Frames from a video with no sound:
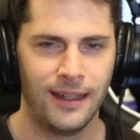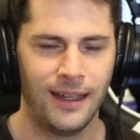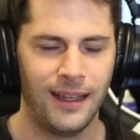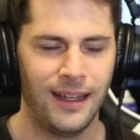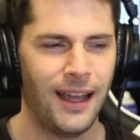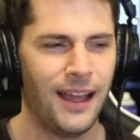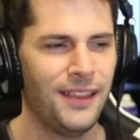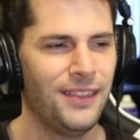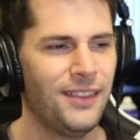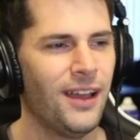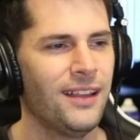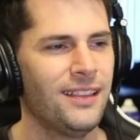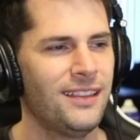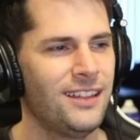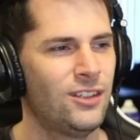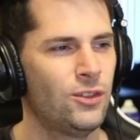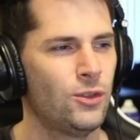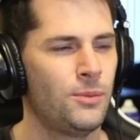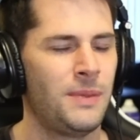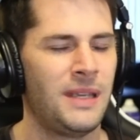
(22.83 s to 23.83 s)
And I thought
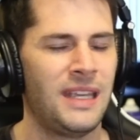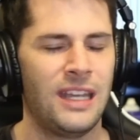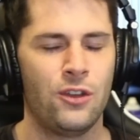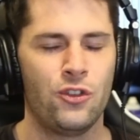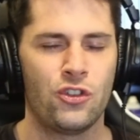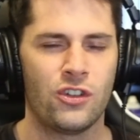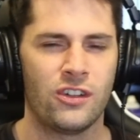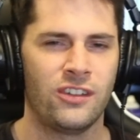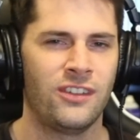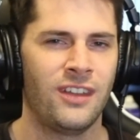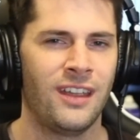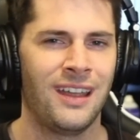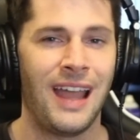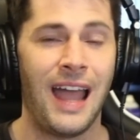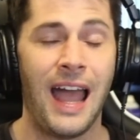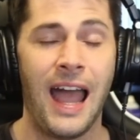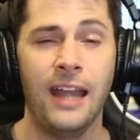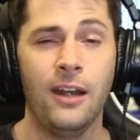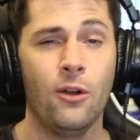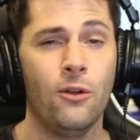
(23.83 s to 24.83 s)
this would be interesting.
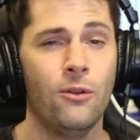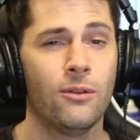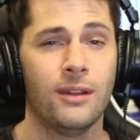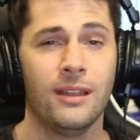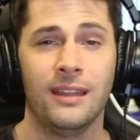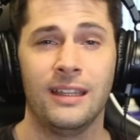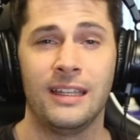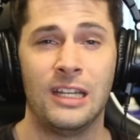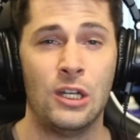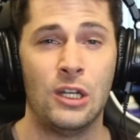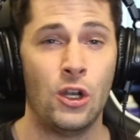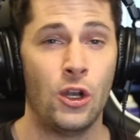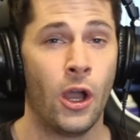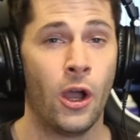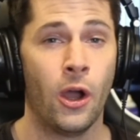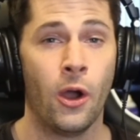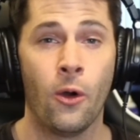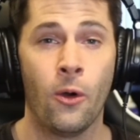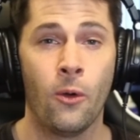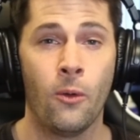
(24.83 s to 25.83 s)
I don't really
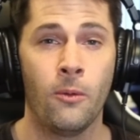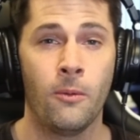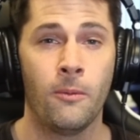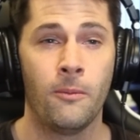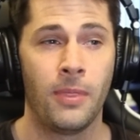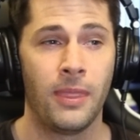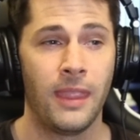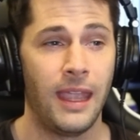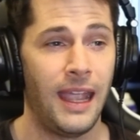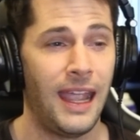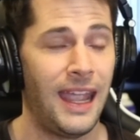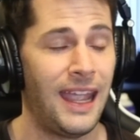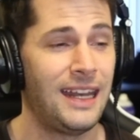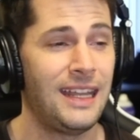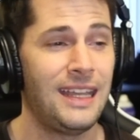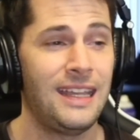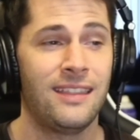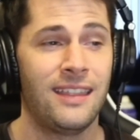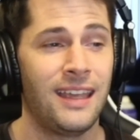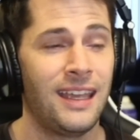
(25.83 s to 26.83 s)
know
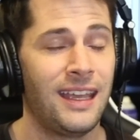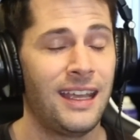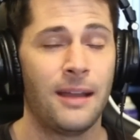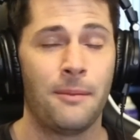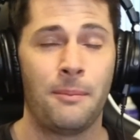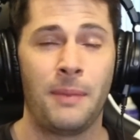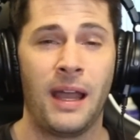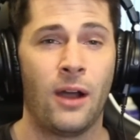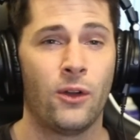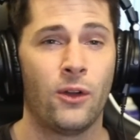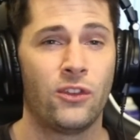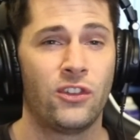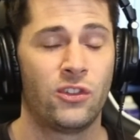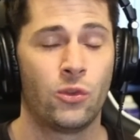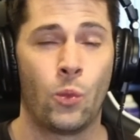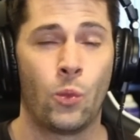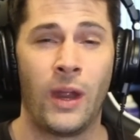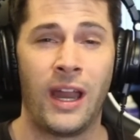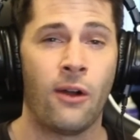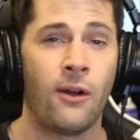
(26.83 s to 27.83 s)
anything about
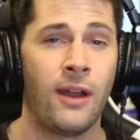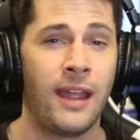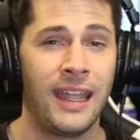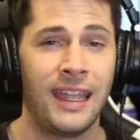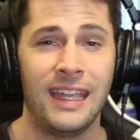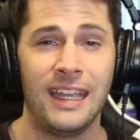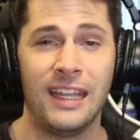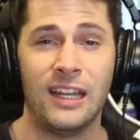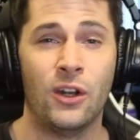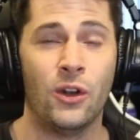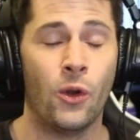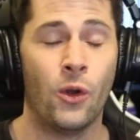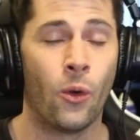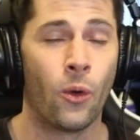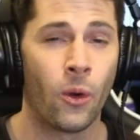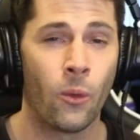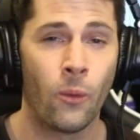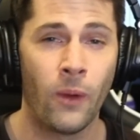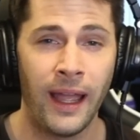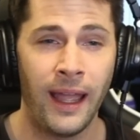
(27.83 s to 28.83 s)
swearing in
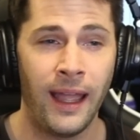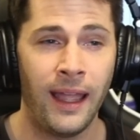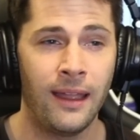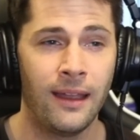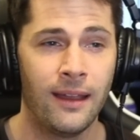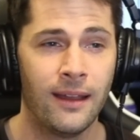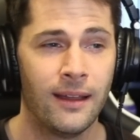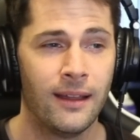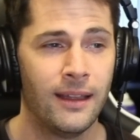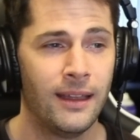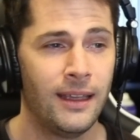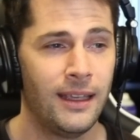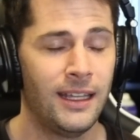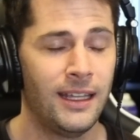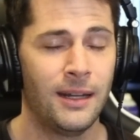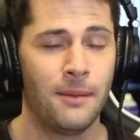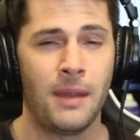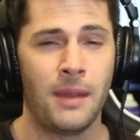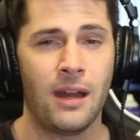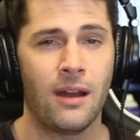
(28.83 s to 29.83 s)
Norway
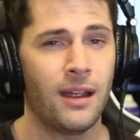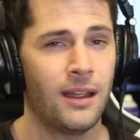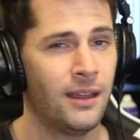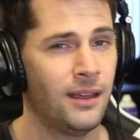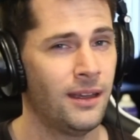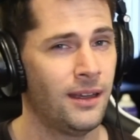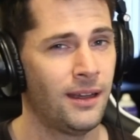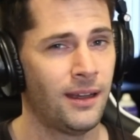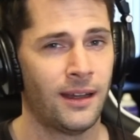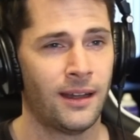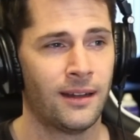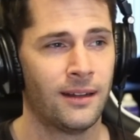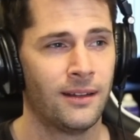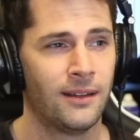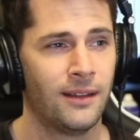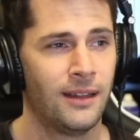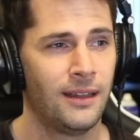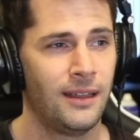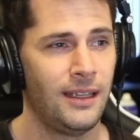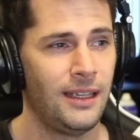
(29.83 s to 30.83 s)
in America,
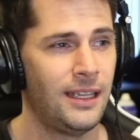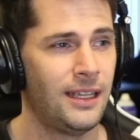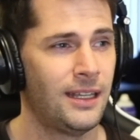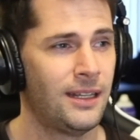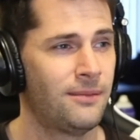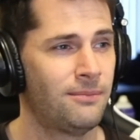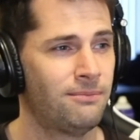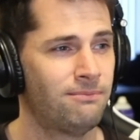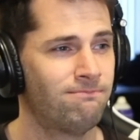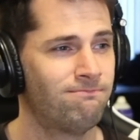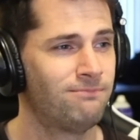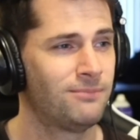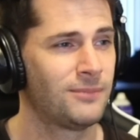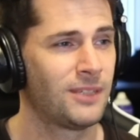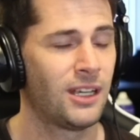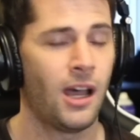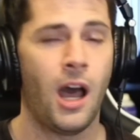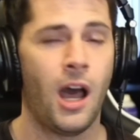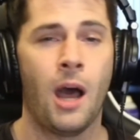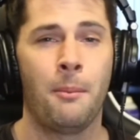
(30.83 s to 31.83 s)
in
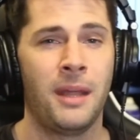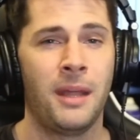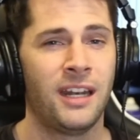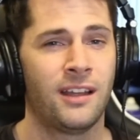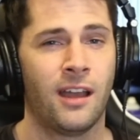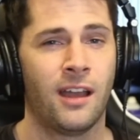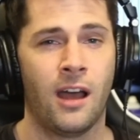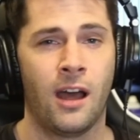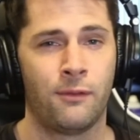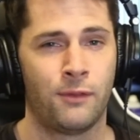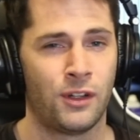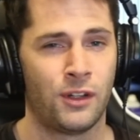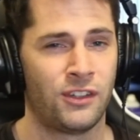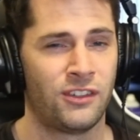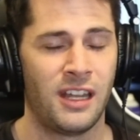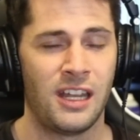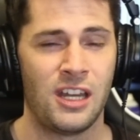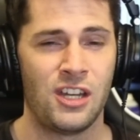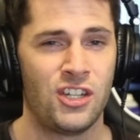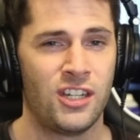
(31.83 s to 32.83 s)
common
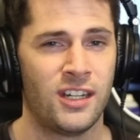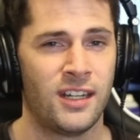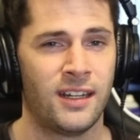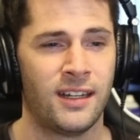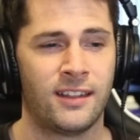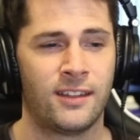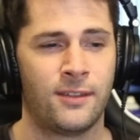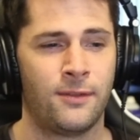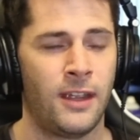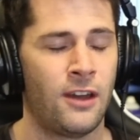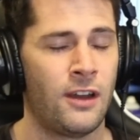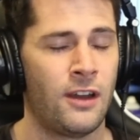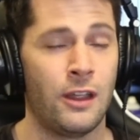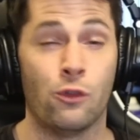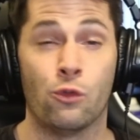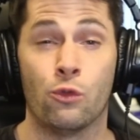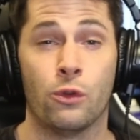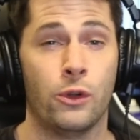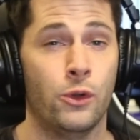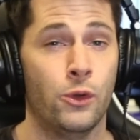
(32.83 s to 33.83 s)
conversation, it's very
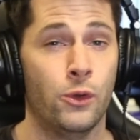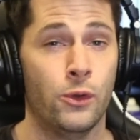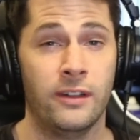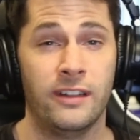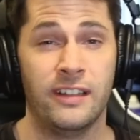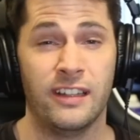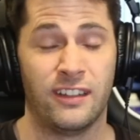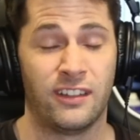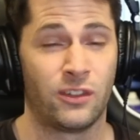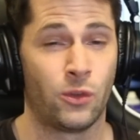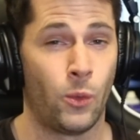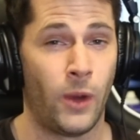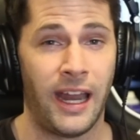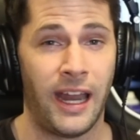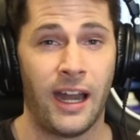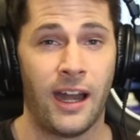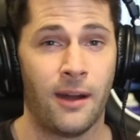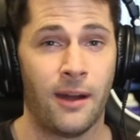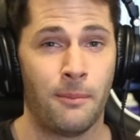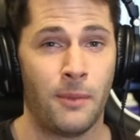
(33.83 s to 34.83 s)
rude to
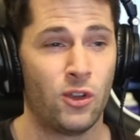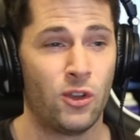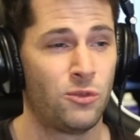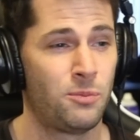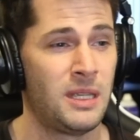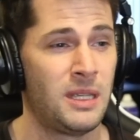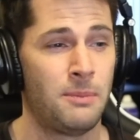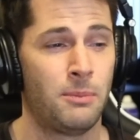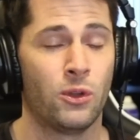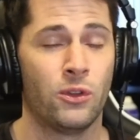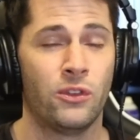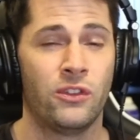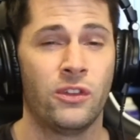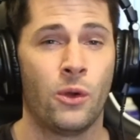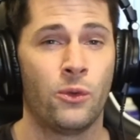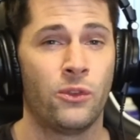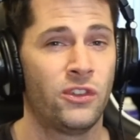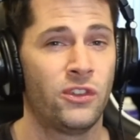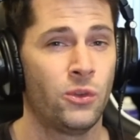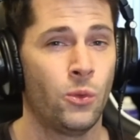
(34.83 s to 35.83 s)
swear. Most people
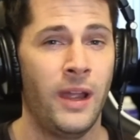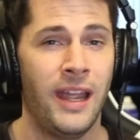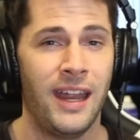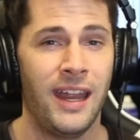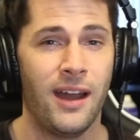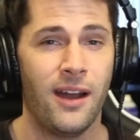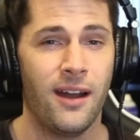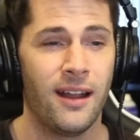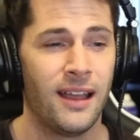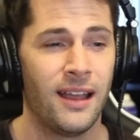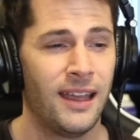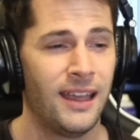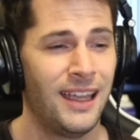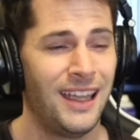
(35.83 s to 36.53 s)
don't swear.